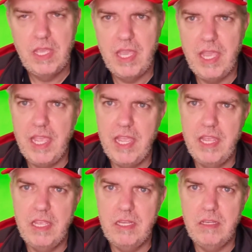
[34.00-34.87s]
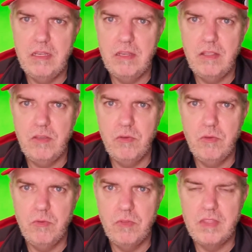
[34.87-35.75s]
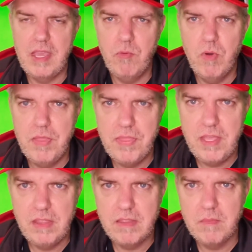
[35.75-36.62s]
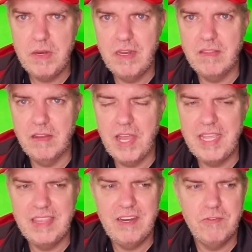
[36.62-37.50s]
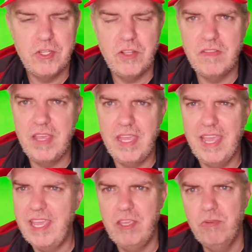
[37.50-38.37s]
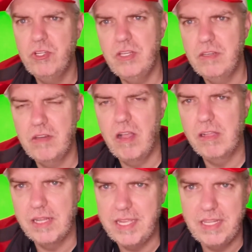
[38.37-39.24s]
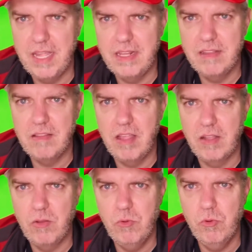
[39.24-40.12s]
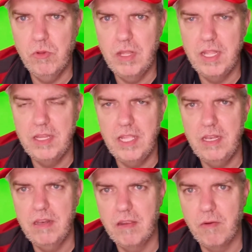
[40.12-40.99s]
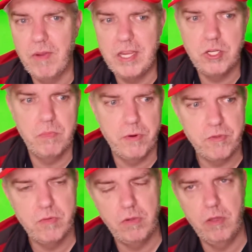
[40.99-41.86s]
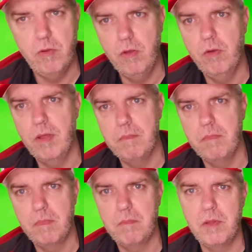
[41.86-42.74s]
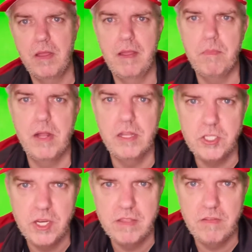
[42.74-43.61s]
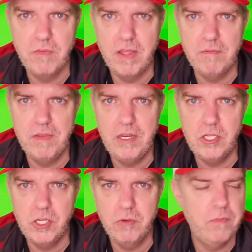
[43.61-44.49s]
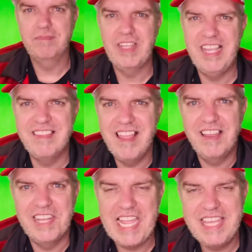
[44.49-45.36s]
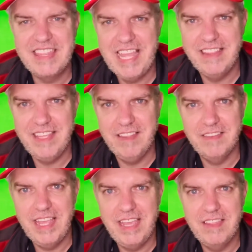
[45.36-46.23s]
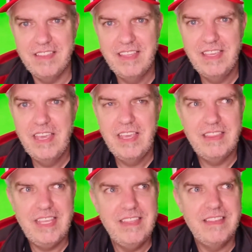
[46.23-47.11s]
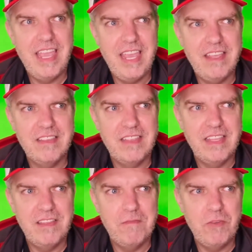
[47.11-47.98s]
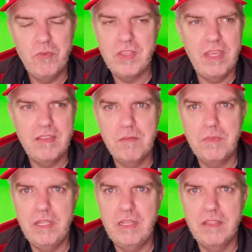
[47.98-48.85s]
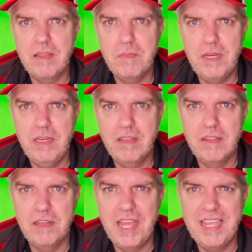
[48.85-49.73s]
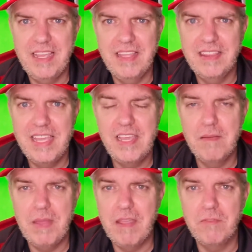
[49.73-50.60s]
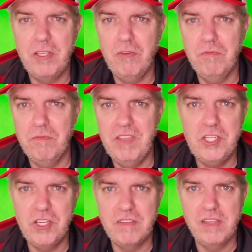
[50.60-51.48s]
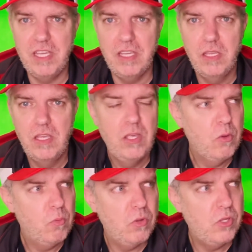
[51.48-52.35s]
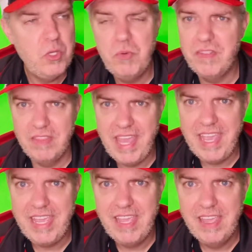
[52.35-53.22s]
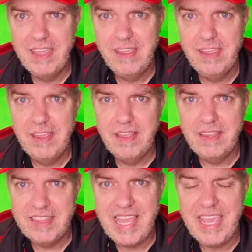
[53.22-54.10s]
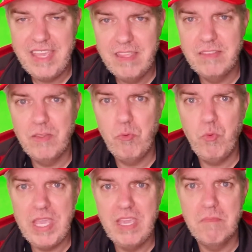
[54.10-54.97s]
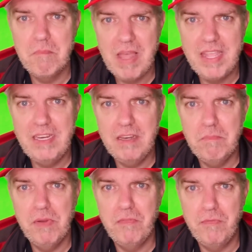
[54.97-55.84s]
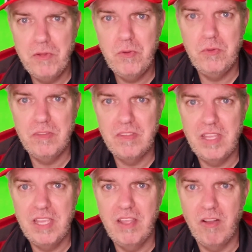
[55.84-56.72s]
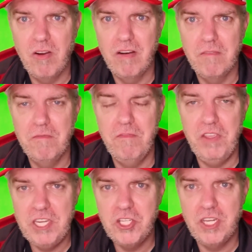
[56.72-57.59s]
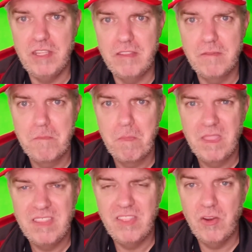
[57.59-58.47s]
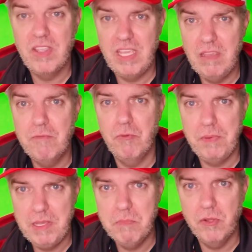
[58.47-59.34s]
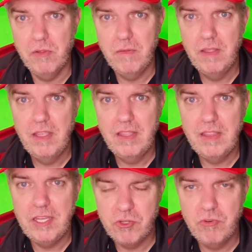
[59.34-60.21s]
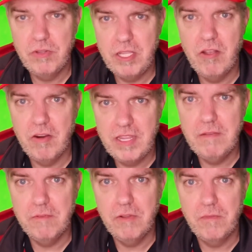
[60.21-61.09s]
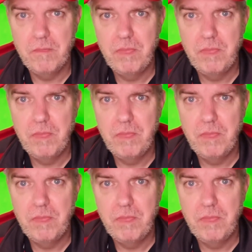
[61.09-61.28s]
and you say one thing that somebody doesn't like, they don't just say, hey, you shouldn't talk like that. That's not cool. And then a rational person will go, oh, I'm, I'm, i apologize if I offended you. It's not like that these days. These days, if you say something that somebody doesn't like, they come after you viciously. Well, who is they? They is the weak-minded buffoons that are vicious. They're evil people. They truly are evil.